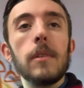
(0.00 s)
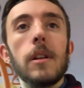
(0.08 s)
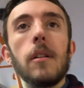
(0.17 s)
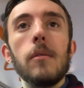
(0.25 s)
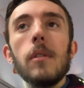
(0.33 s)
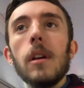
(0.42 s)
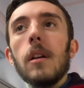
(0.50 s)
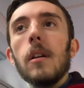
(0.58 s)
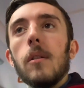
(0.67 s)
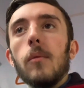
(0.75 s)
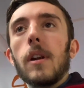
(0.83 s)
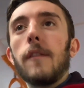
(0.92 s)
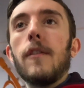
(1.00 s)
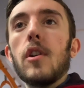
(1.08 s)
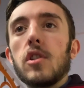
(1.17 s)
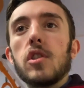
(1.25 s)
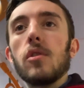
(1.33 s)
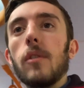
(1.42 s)
You know, when I
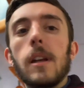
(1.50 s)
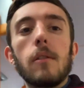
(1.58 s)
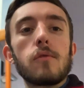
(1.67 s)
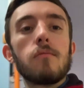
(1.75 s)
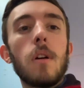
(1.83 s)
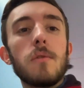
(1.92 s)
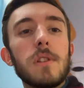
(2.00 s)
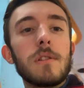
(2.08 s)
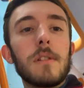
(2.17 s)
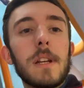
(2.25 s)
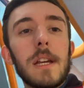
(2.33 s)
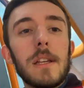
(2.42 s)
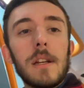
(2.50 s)
first joined, I was rotated on it,